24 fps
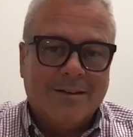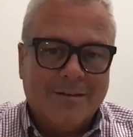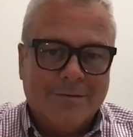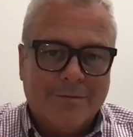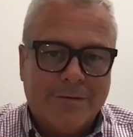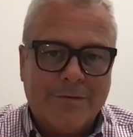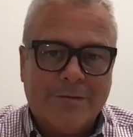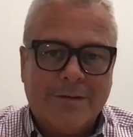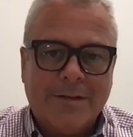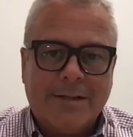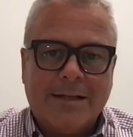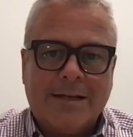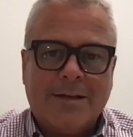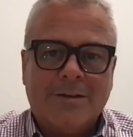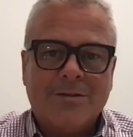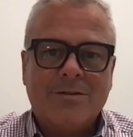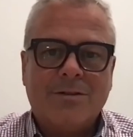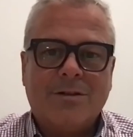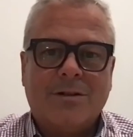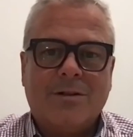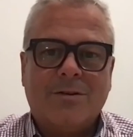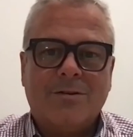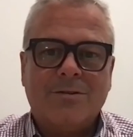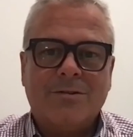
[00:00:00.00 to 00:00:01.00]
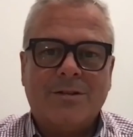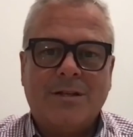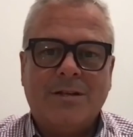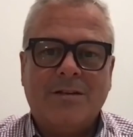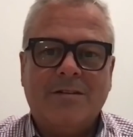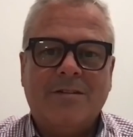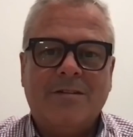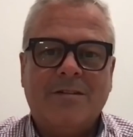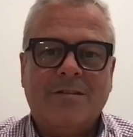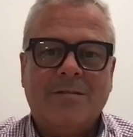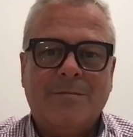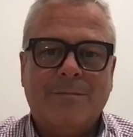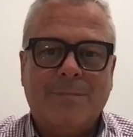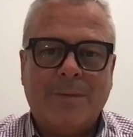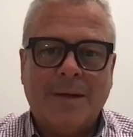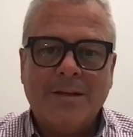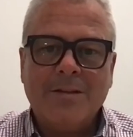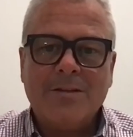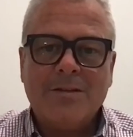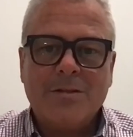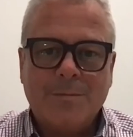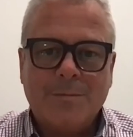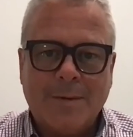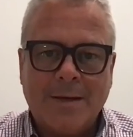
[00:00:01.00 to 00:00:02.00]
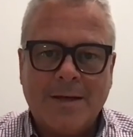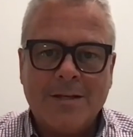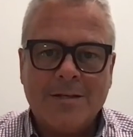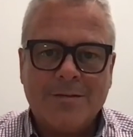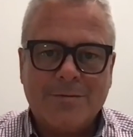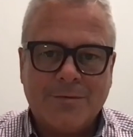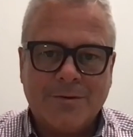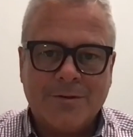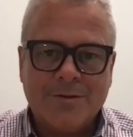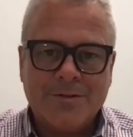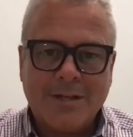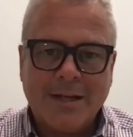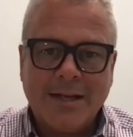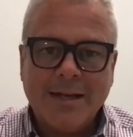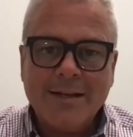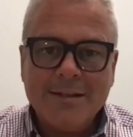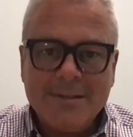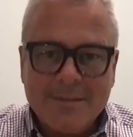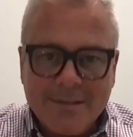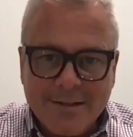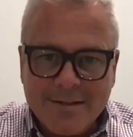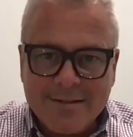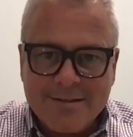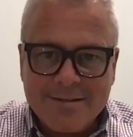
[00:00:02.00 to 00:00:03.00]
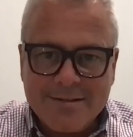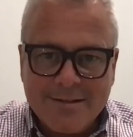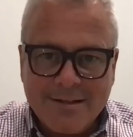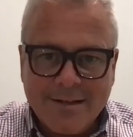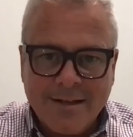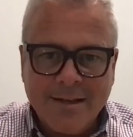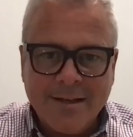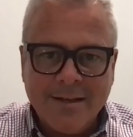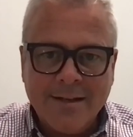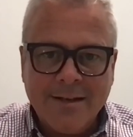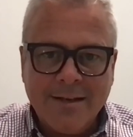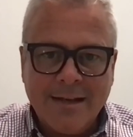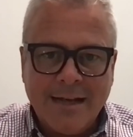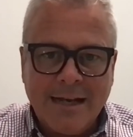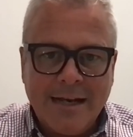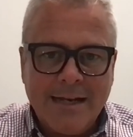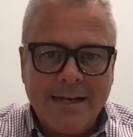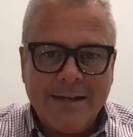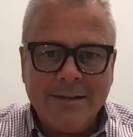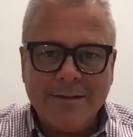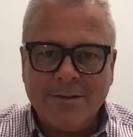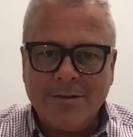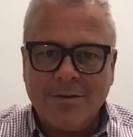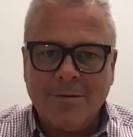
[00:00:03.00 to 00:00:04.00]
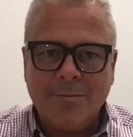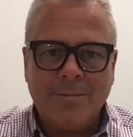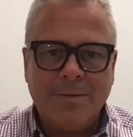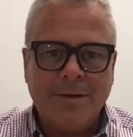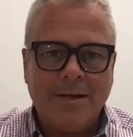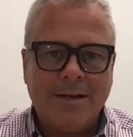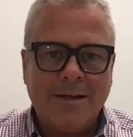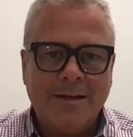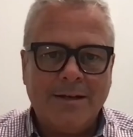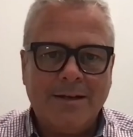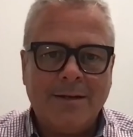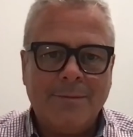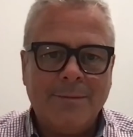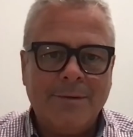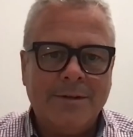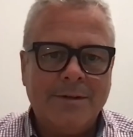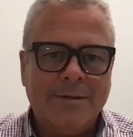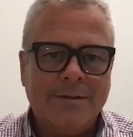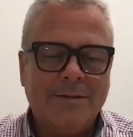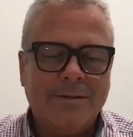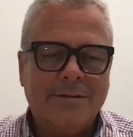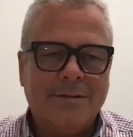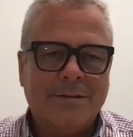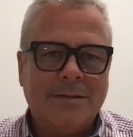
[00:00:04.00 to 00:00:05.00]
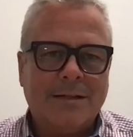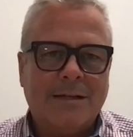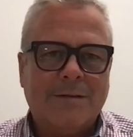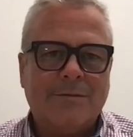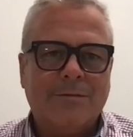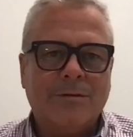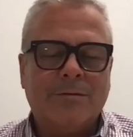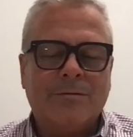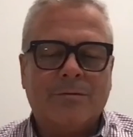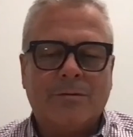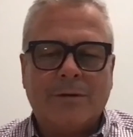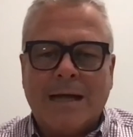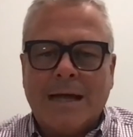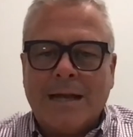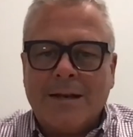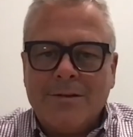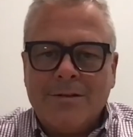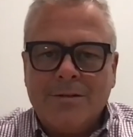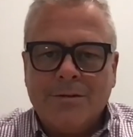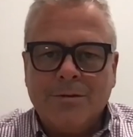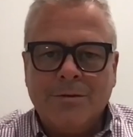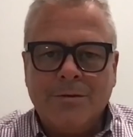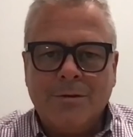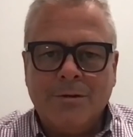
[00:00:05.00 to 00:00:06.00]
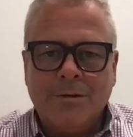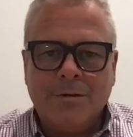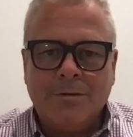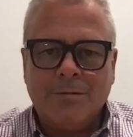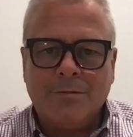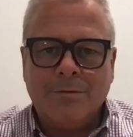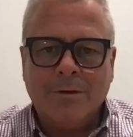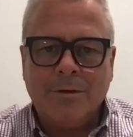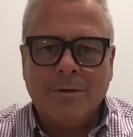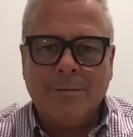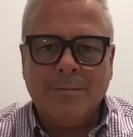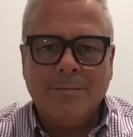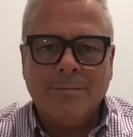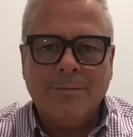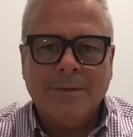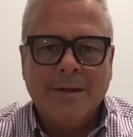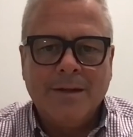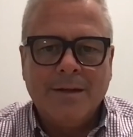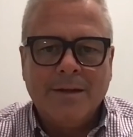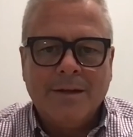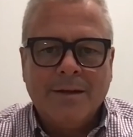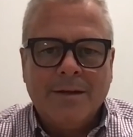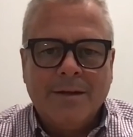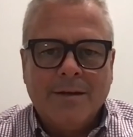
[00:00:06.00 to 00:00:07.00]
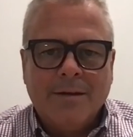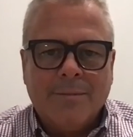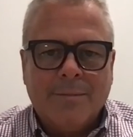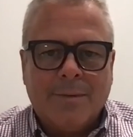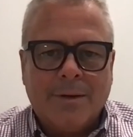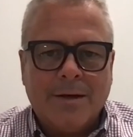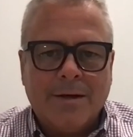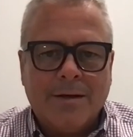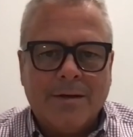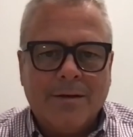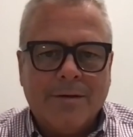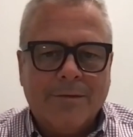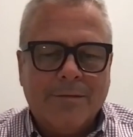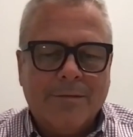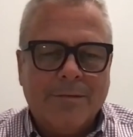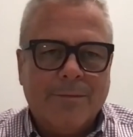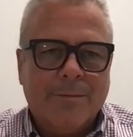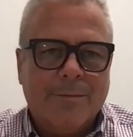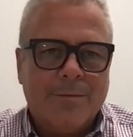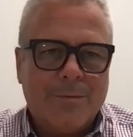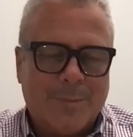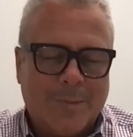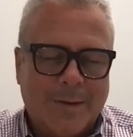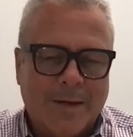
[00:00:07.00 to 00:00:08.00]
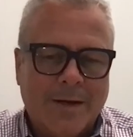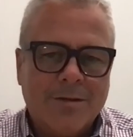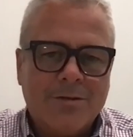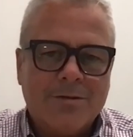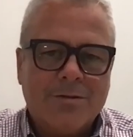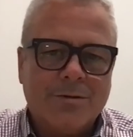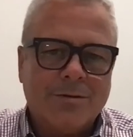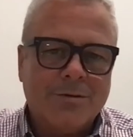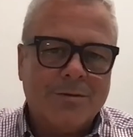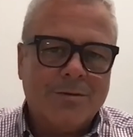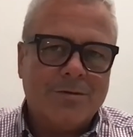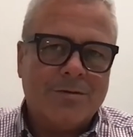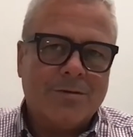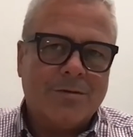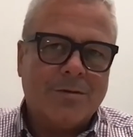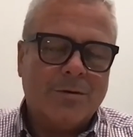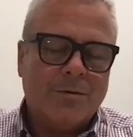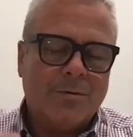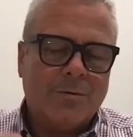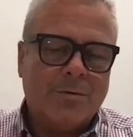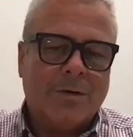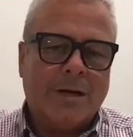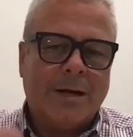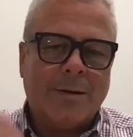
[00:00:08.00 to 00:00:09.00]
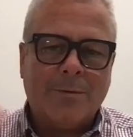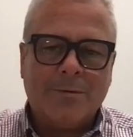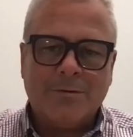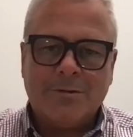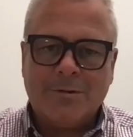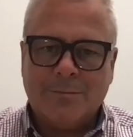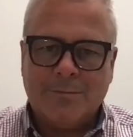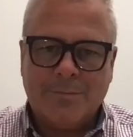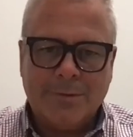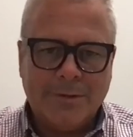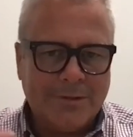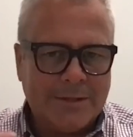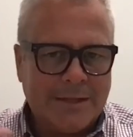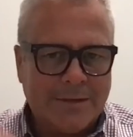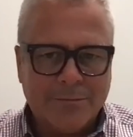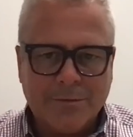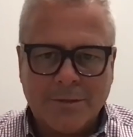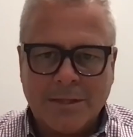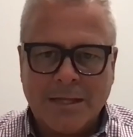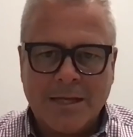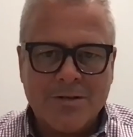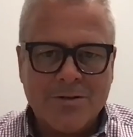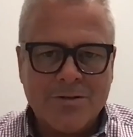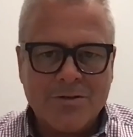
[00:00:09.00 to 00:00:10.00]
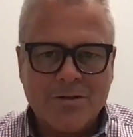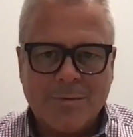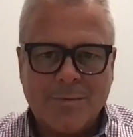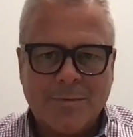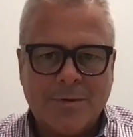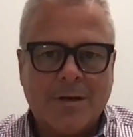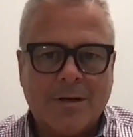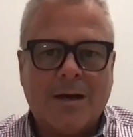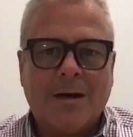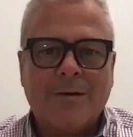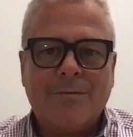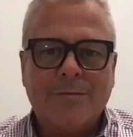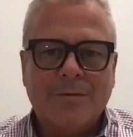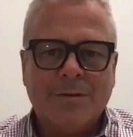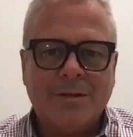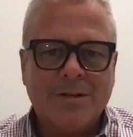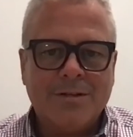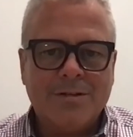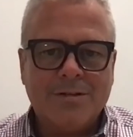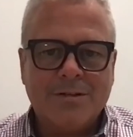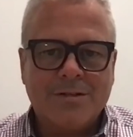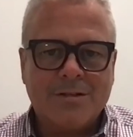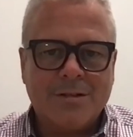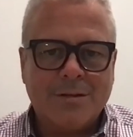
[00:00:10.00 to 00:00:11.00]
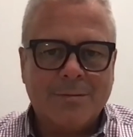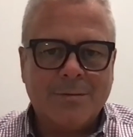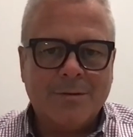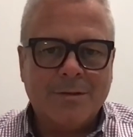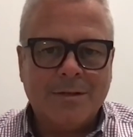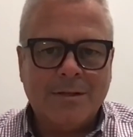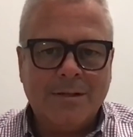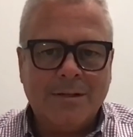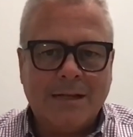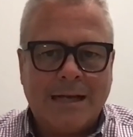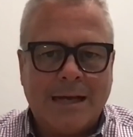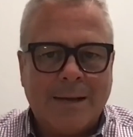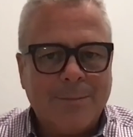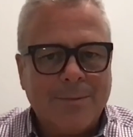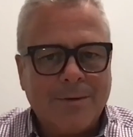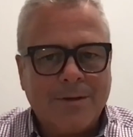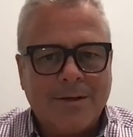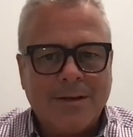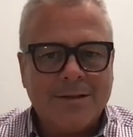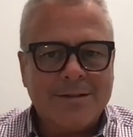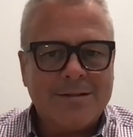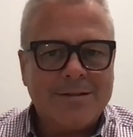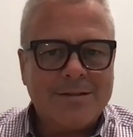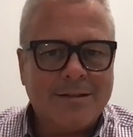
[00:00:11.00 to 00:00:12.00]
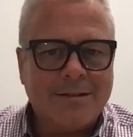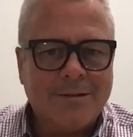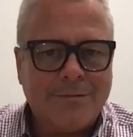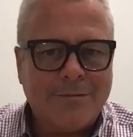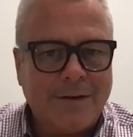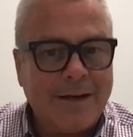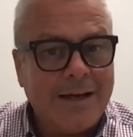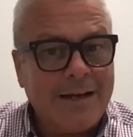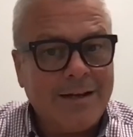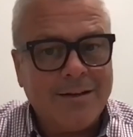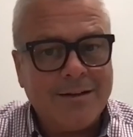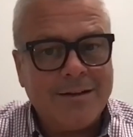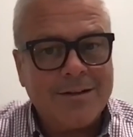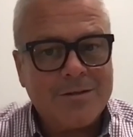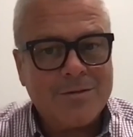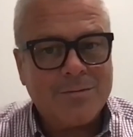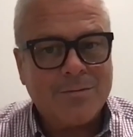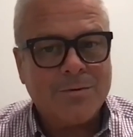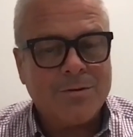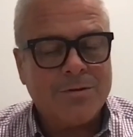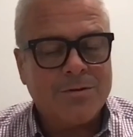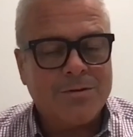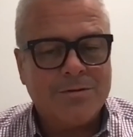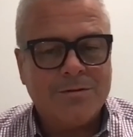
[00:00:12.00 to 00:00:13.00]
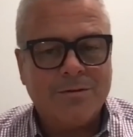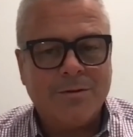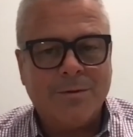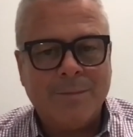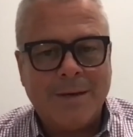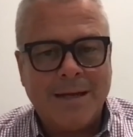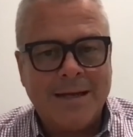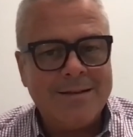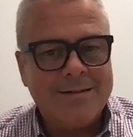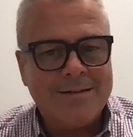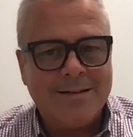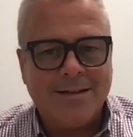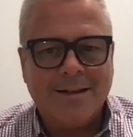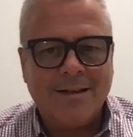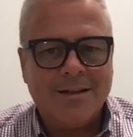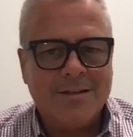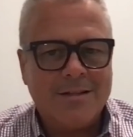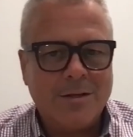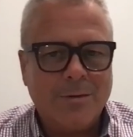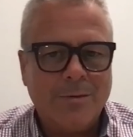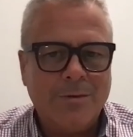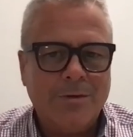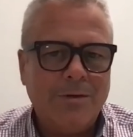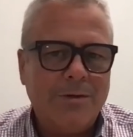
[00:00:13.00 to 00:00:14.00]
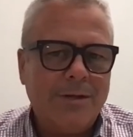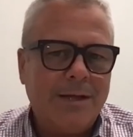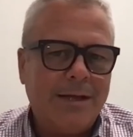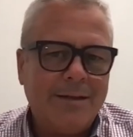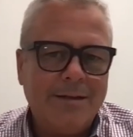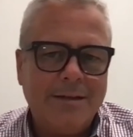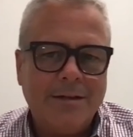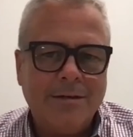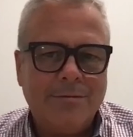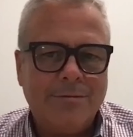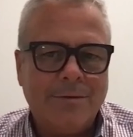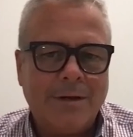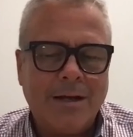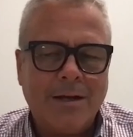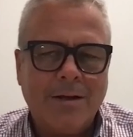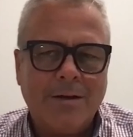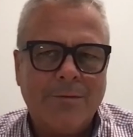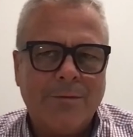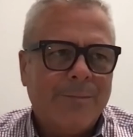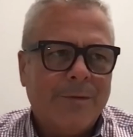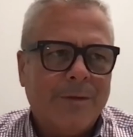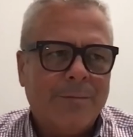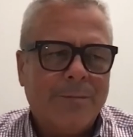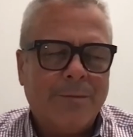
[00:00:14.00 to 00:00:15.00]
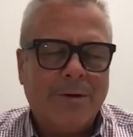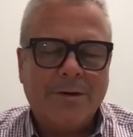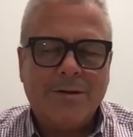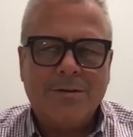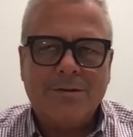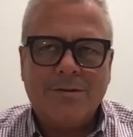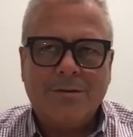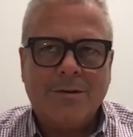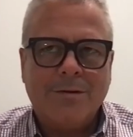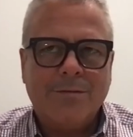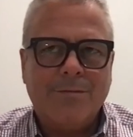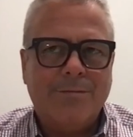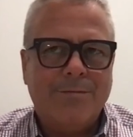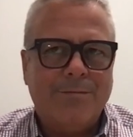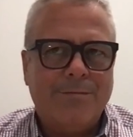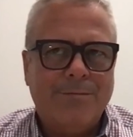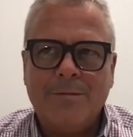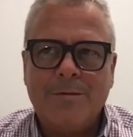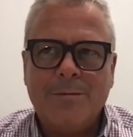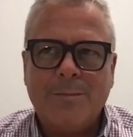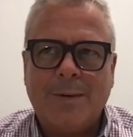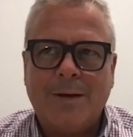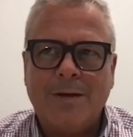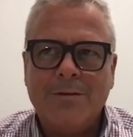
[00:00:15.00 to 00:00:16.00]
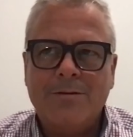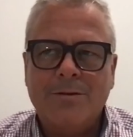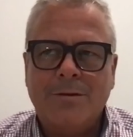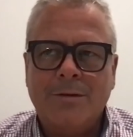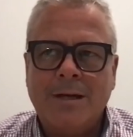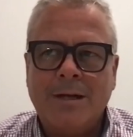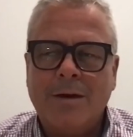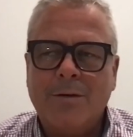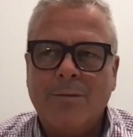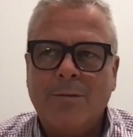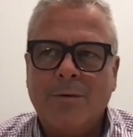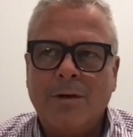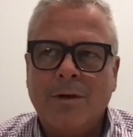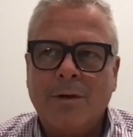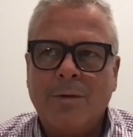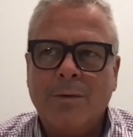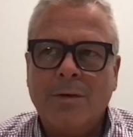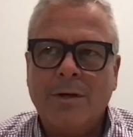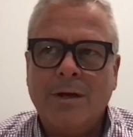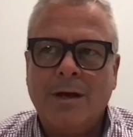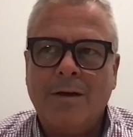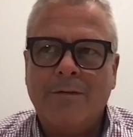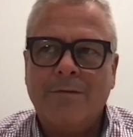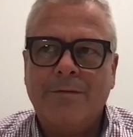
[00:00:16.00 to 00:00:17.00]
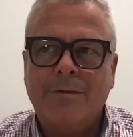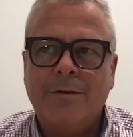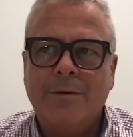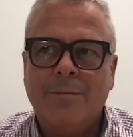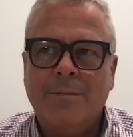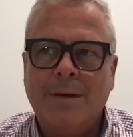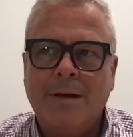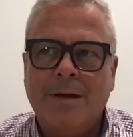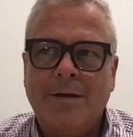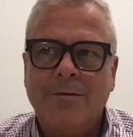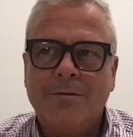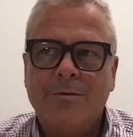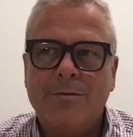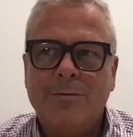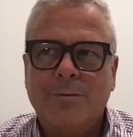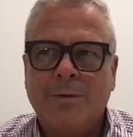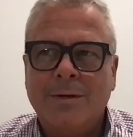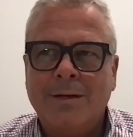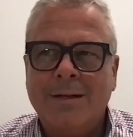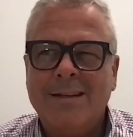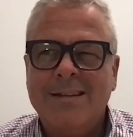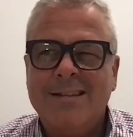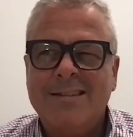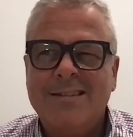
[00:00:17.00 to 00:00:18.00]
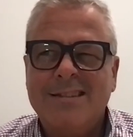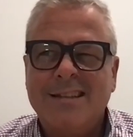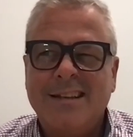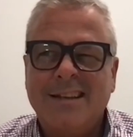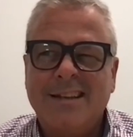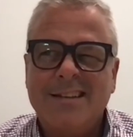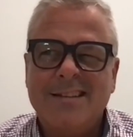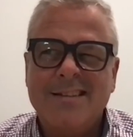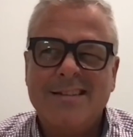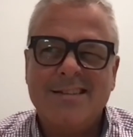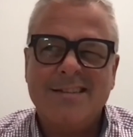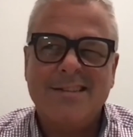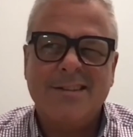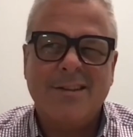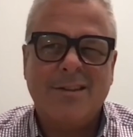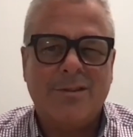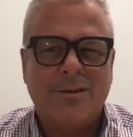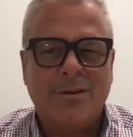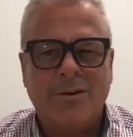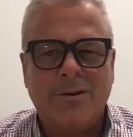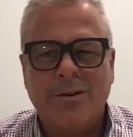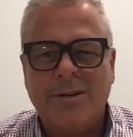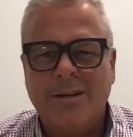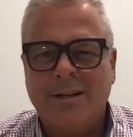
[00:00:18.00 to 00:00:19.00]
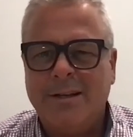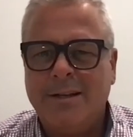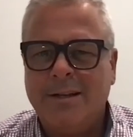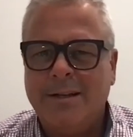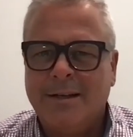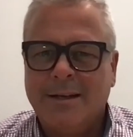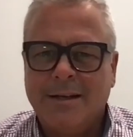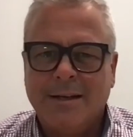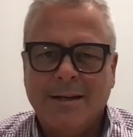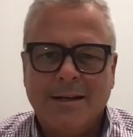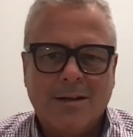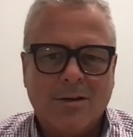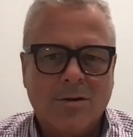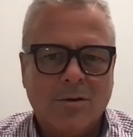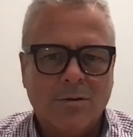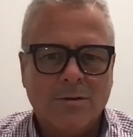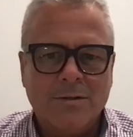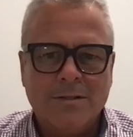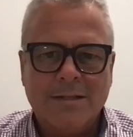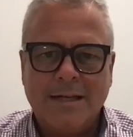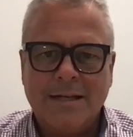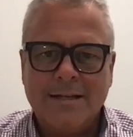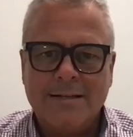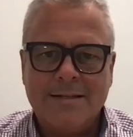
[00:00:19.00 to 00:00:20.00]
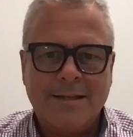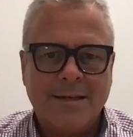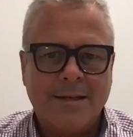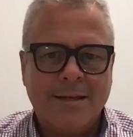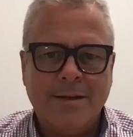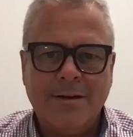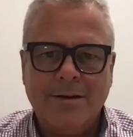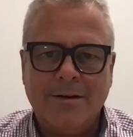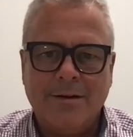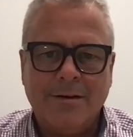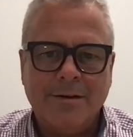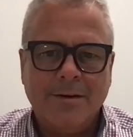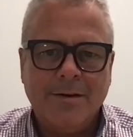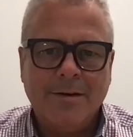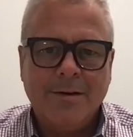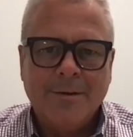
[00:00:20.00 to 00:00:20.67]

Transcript: $50,000 a year of bench space for a scientist. And any little bit, I mean, the, the level of gratitude in the room by our sponsors who were able to build that relationship and offer this to some of the applicants and the finalists was amazing. And so we do that year round. Amongst our sponsor network, we offer about 26 to 30 golden tickets a year.